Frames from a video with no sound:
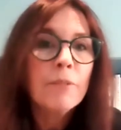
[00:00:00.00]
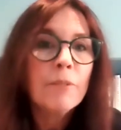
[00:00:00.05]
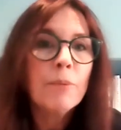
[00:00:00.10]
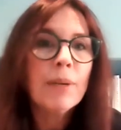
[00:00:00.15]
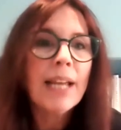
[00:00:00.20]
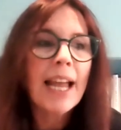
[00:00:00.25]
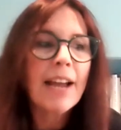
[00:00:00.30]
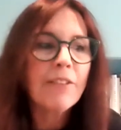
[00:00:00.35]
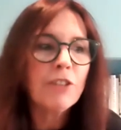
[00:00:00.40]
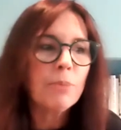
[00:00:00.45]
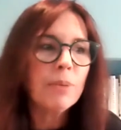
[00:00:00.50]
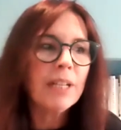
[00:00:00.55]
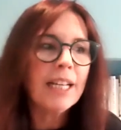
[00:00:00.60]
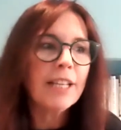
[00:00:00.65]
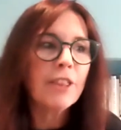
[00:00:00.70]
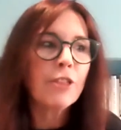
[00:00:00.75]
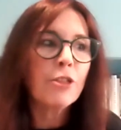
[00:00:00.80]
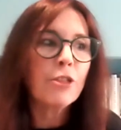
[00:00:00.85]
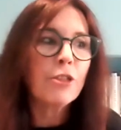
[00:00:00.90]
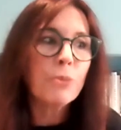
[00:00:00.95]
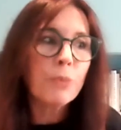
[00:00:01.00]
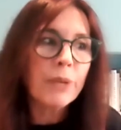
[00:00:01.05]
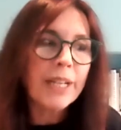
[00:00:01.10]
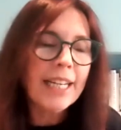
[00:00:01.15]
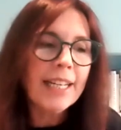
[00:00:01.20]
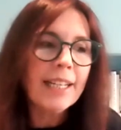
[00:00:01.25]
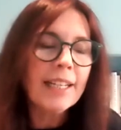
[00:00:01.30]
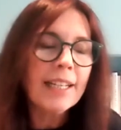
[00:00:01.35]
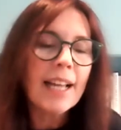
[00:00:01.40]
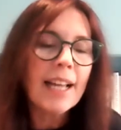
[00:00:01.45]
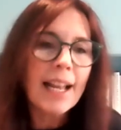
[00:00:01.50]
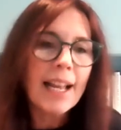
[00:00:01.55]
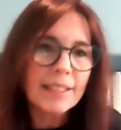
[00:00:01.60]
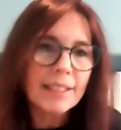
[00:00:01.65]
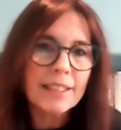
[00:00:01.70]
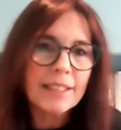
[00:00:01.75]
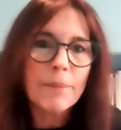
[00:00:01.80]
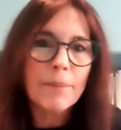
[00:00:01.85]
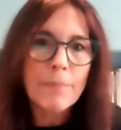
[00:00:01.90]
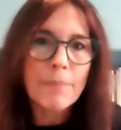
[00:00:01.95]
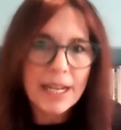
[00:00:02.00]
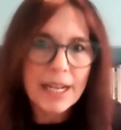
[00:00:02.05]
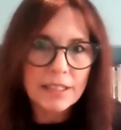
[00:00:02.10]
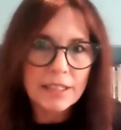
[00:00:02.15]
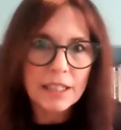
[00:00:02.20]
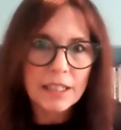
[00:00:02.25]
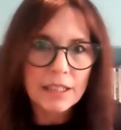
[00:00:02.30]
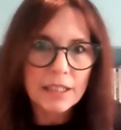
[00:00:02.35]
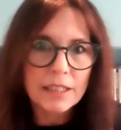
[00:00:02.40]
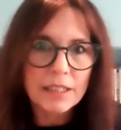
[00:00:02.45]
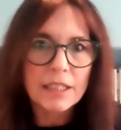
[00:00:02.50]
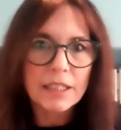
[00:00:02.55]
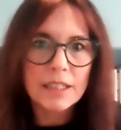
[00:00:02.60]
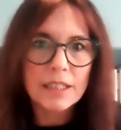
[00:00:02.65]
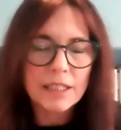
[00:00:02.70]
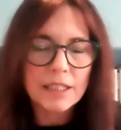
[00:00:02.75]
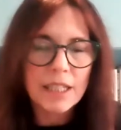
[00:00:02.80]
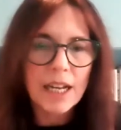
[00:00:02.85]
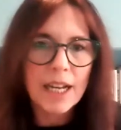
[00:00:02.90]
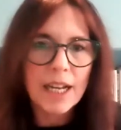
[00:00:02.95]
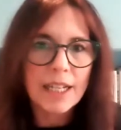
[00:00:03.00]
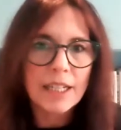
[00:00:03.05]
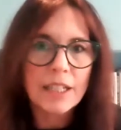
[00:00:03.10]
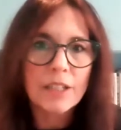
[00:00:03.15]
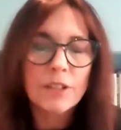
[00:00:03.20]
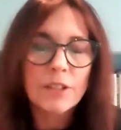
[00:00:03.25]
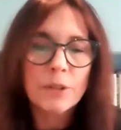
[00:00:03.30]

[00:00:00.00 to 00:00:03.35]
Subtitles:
We have to play 3 heads-up matches to decide